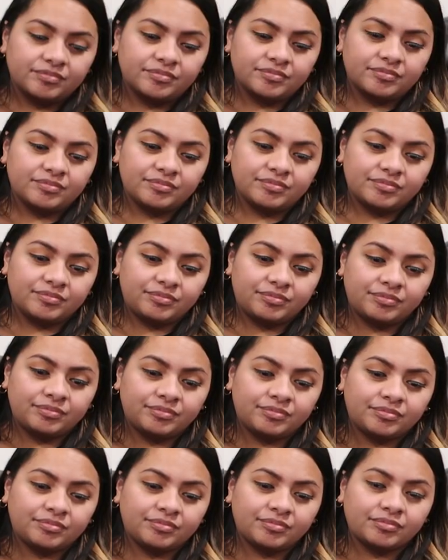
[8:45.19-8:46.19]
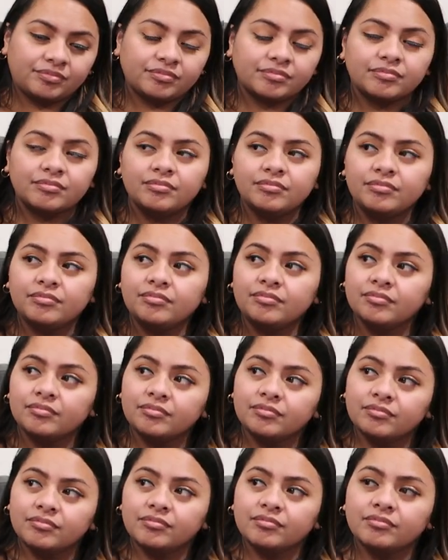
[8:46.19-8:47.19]

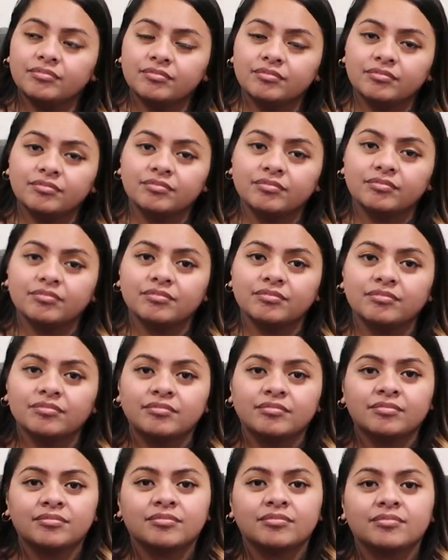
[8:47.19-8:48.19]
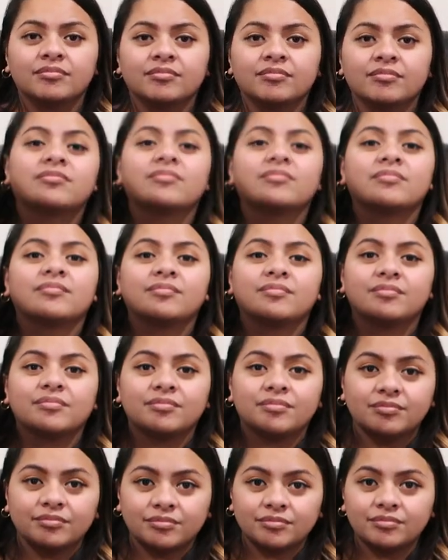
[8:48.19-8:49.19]

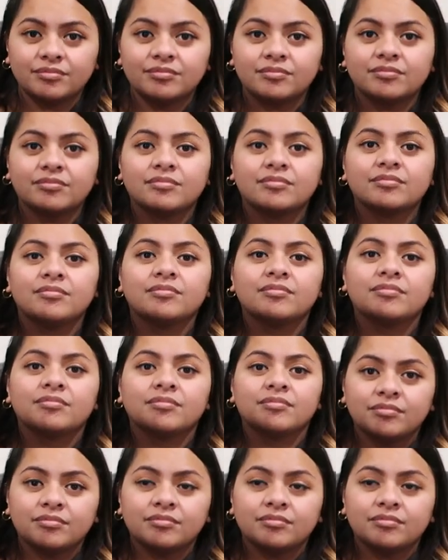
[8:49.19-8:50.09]
(not speaking)